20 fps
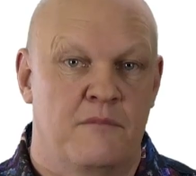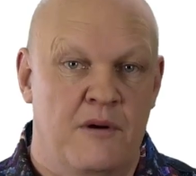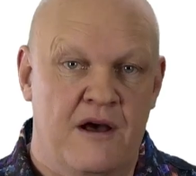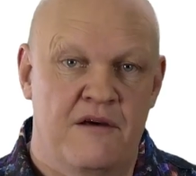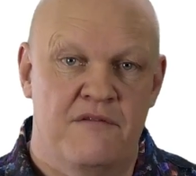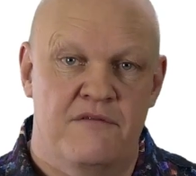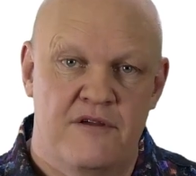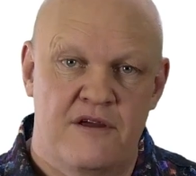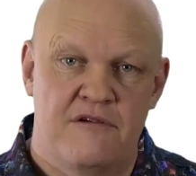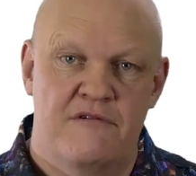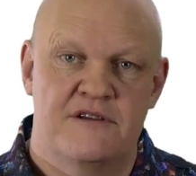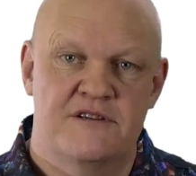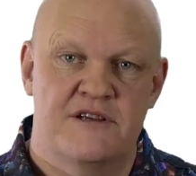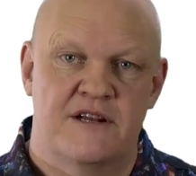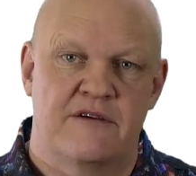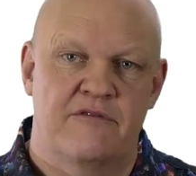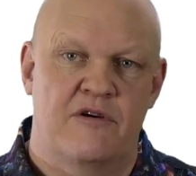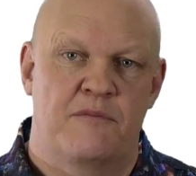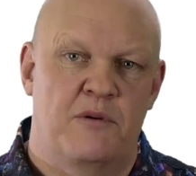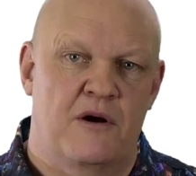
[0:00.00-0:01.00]
But there is
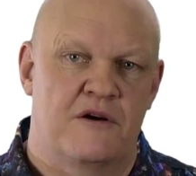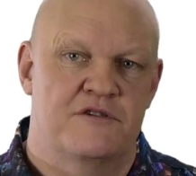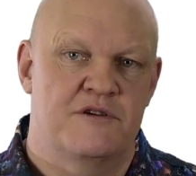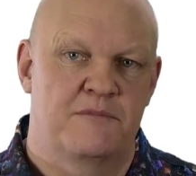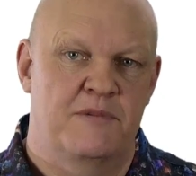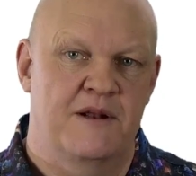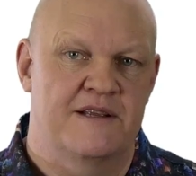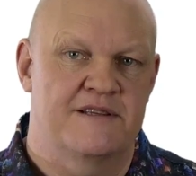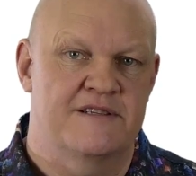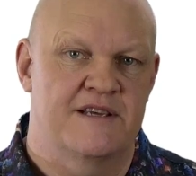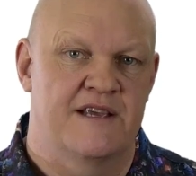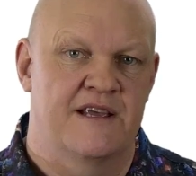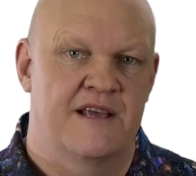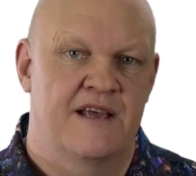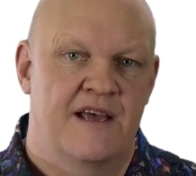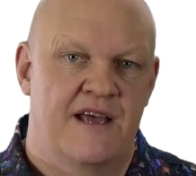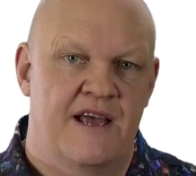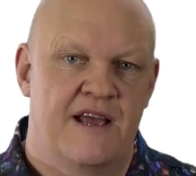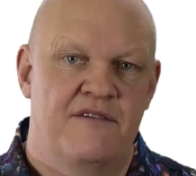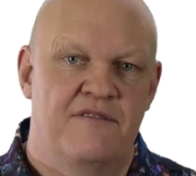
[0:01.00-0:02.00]
another possibility,
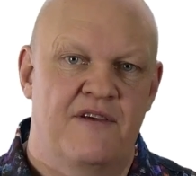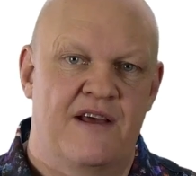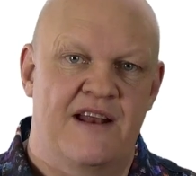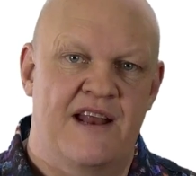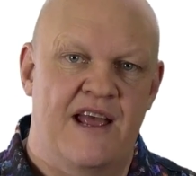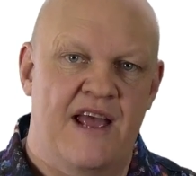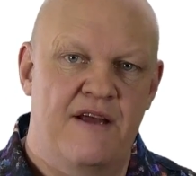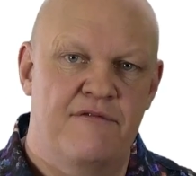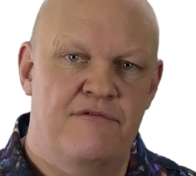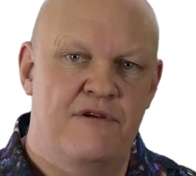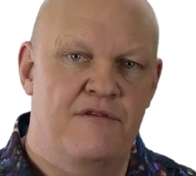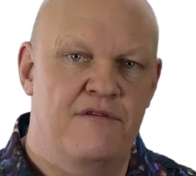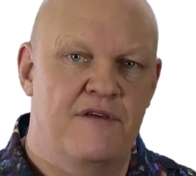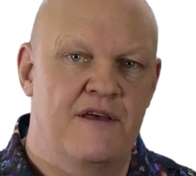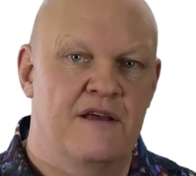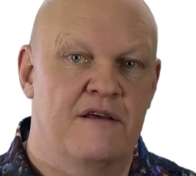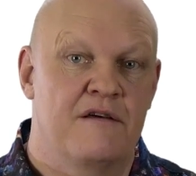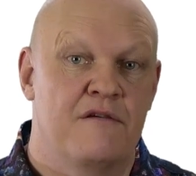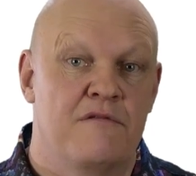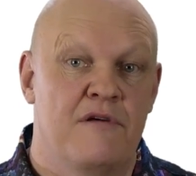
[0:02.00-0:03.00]
in that
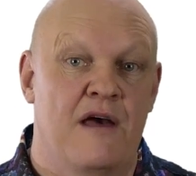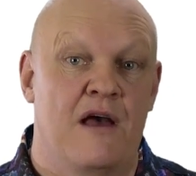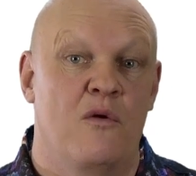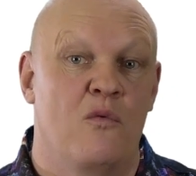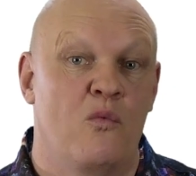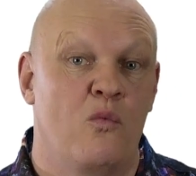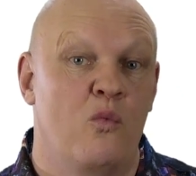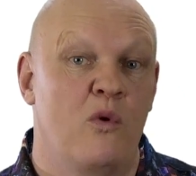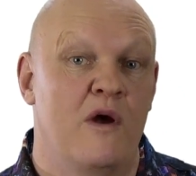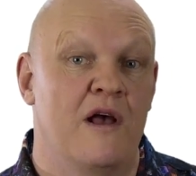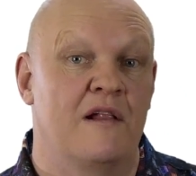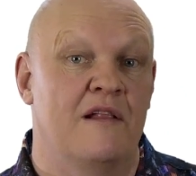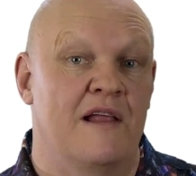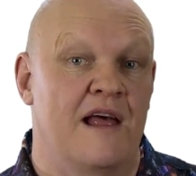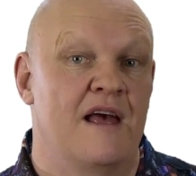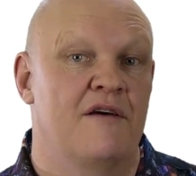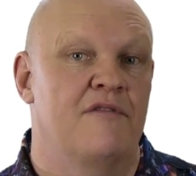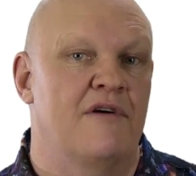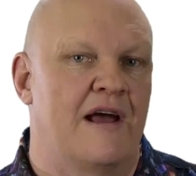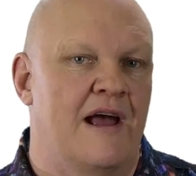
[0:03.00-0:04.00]
everything that will
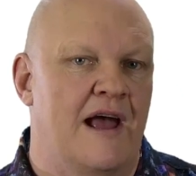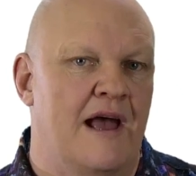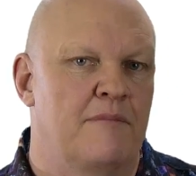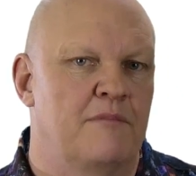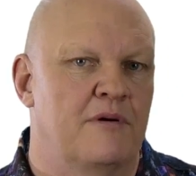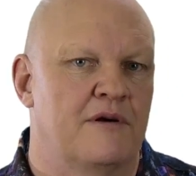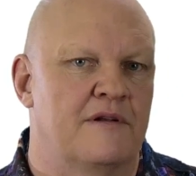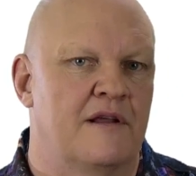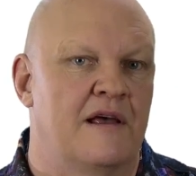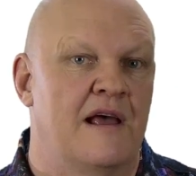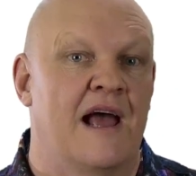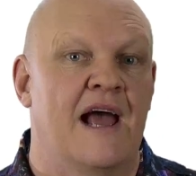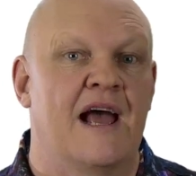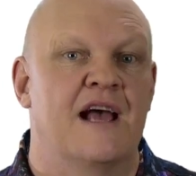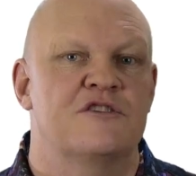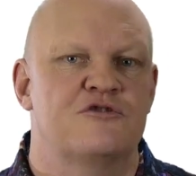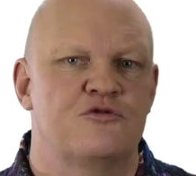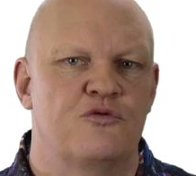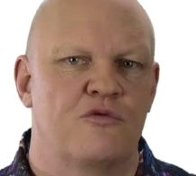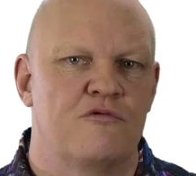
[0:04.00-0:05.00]
ever happen
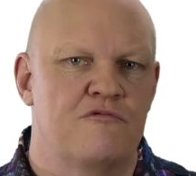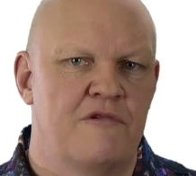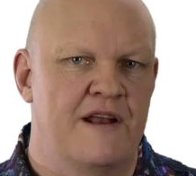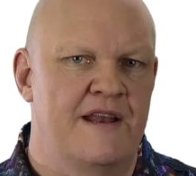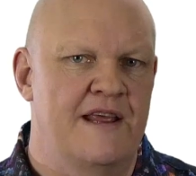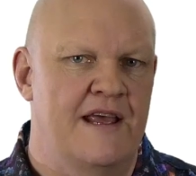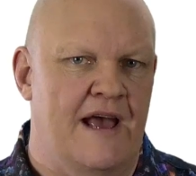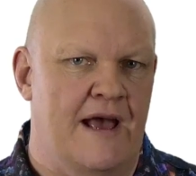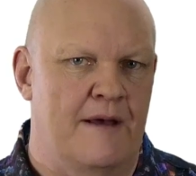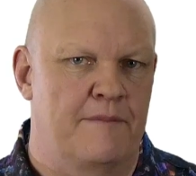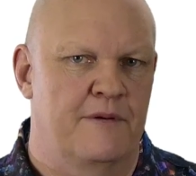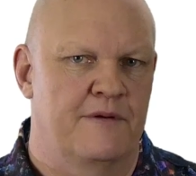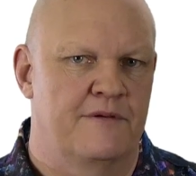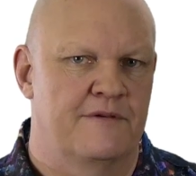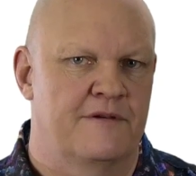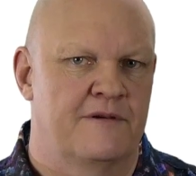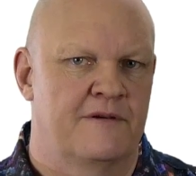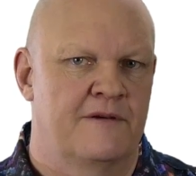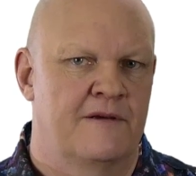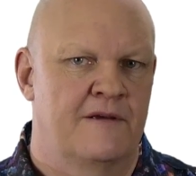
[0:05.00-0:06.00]
has already
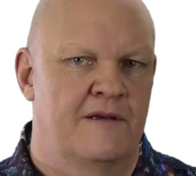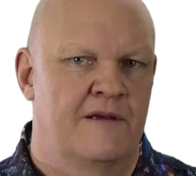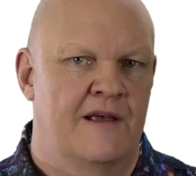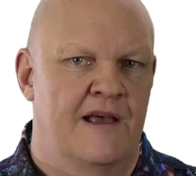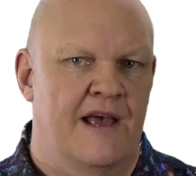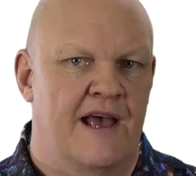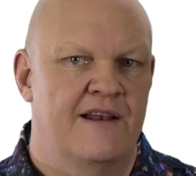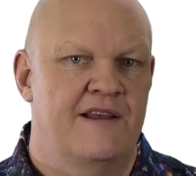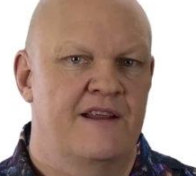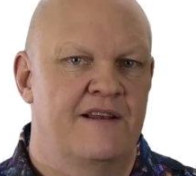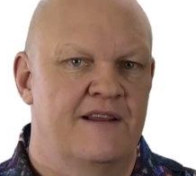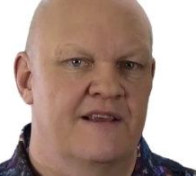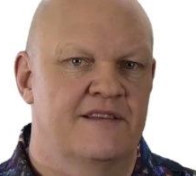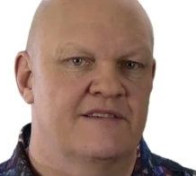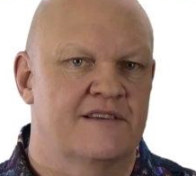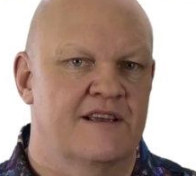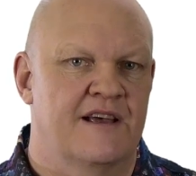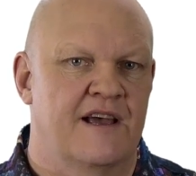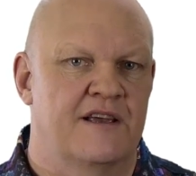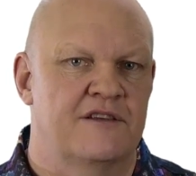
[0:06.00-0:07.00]
happened, and in
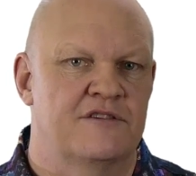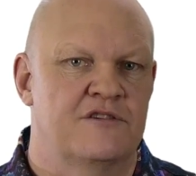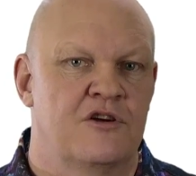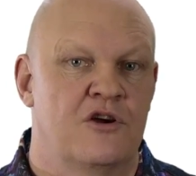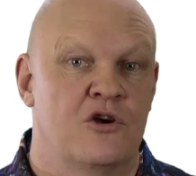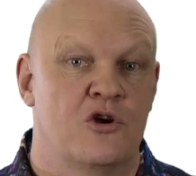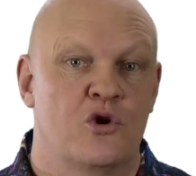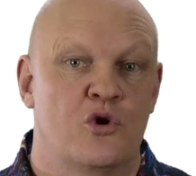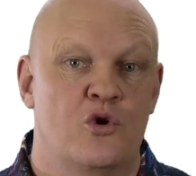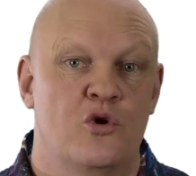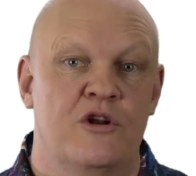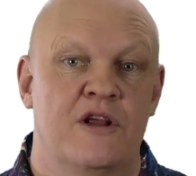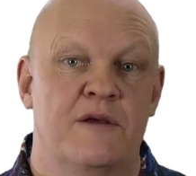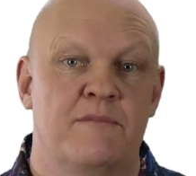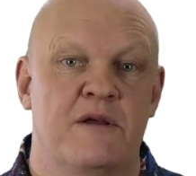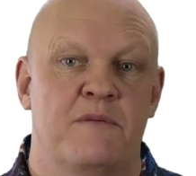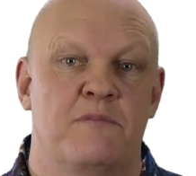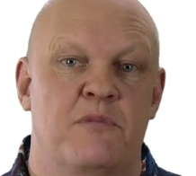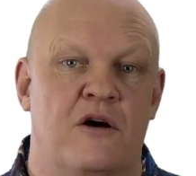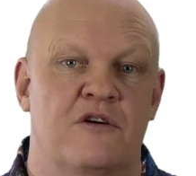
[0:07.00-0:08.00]
this case, could it
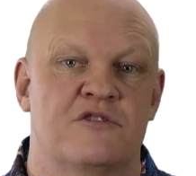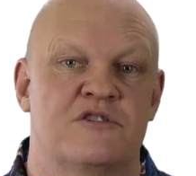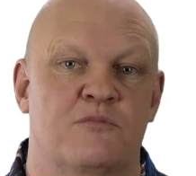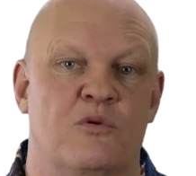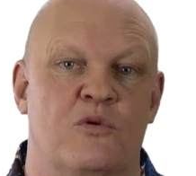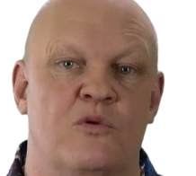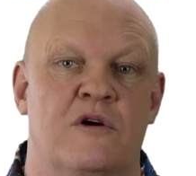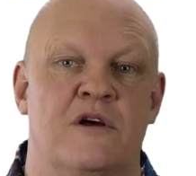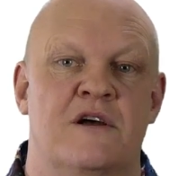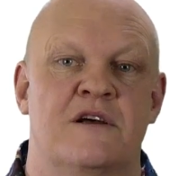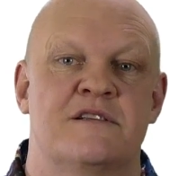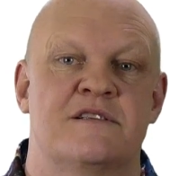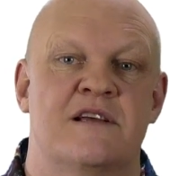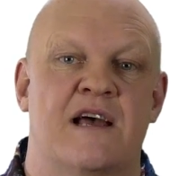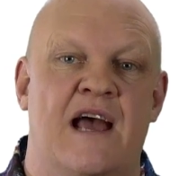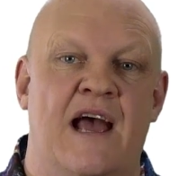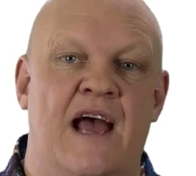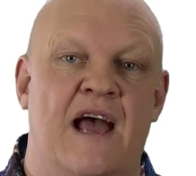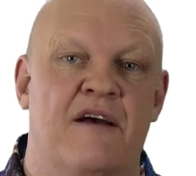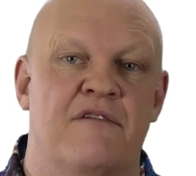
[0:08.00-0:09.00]
be possible to
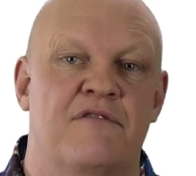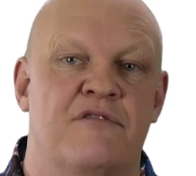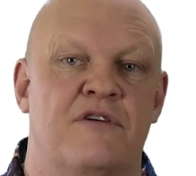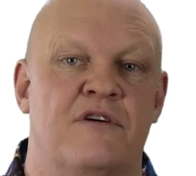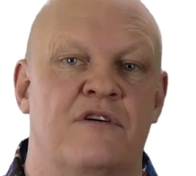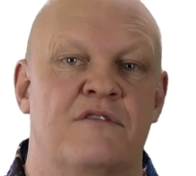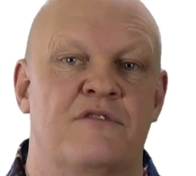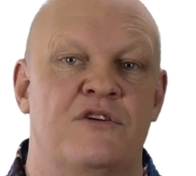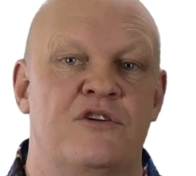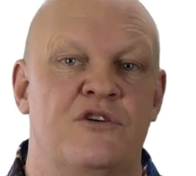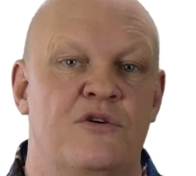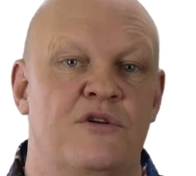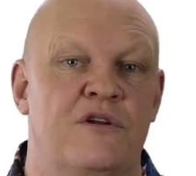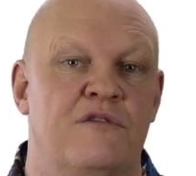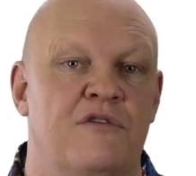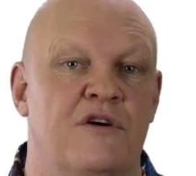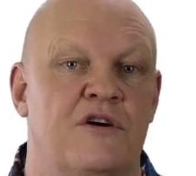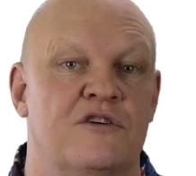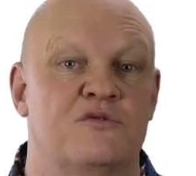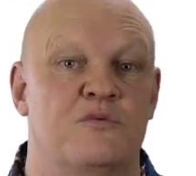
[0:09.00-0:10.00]
have the
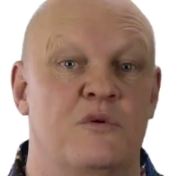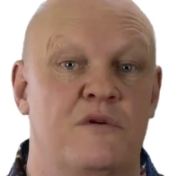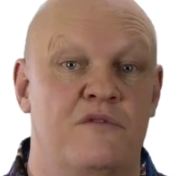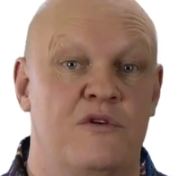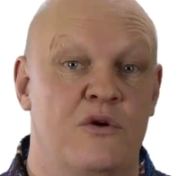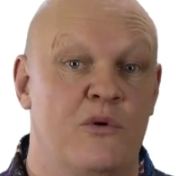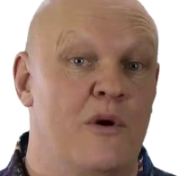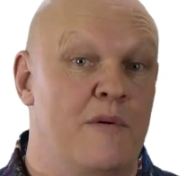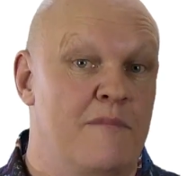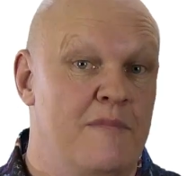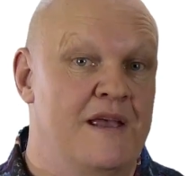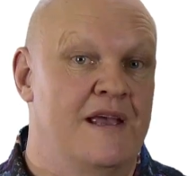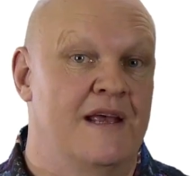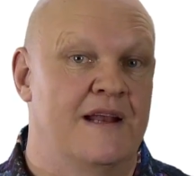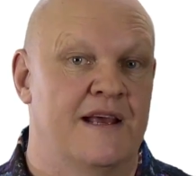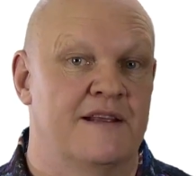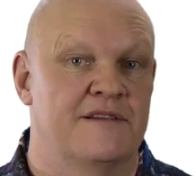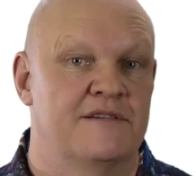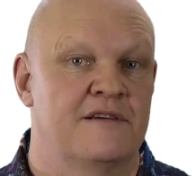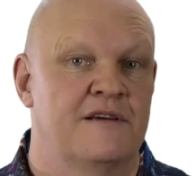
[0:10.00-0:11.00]
universe with you and me
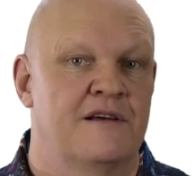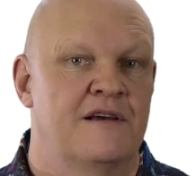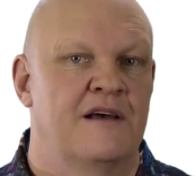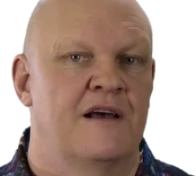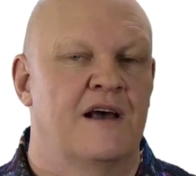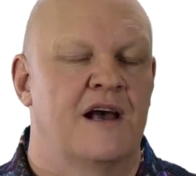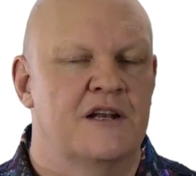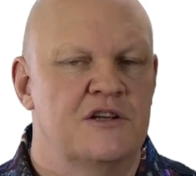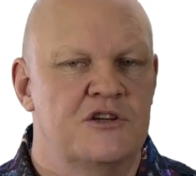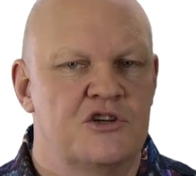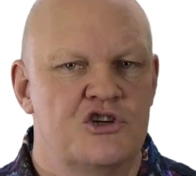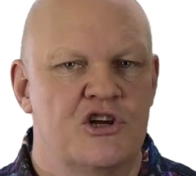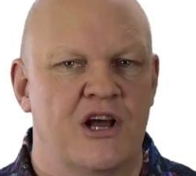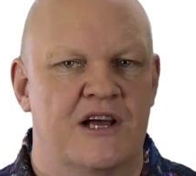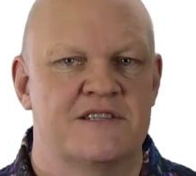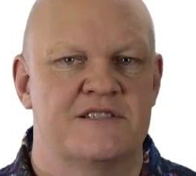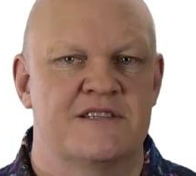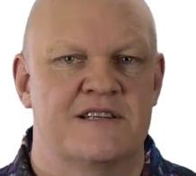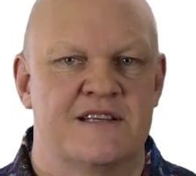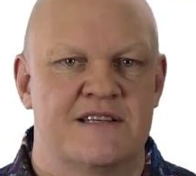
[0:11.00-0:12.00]
in it and
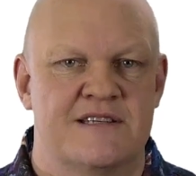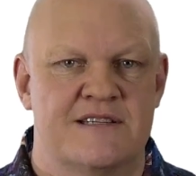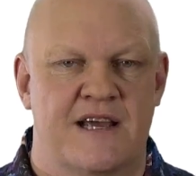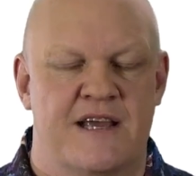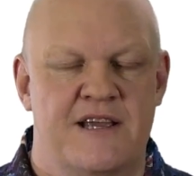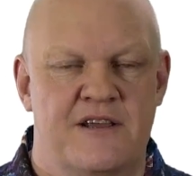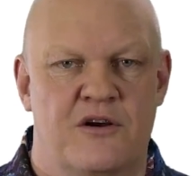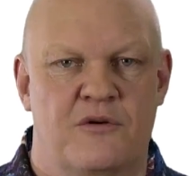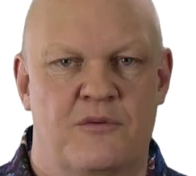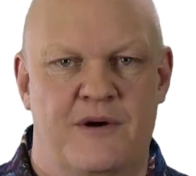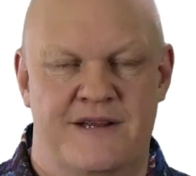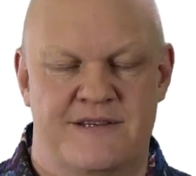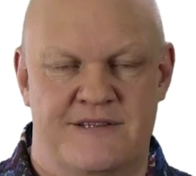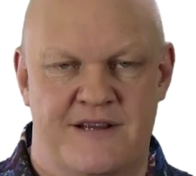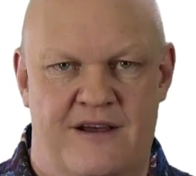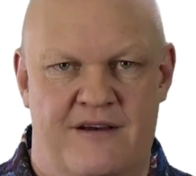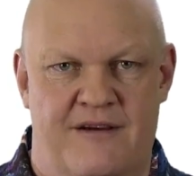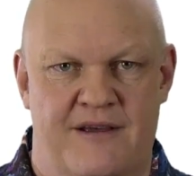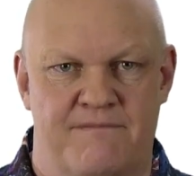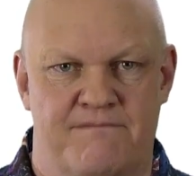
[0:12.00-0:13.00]
just take away
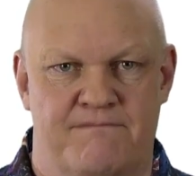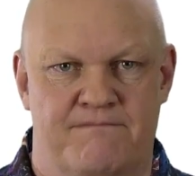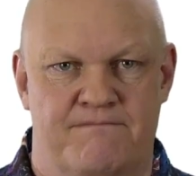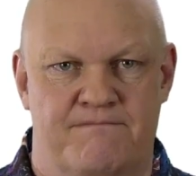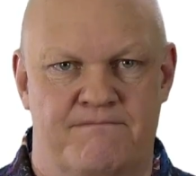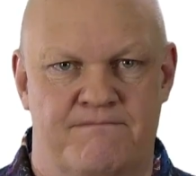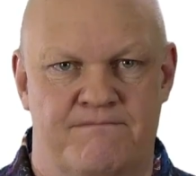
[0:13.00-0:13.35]
time?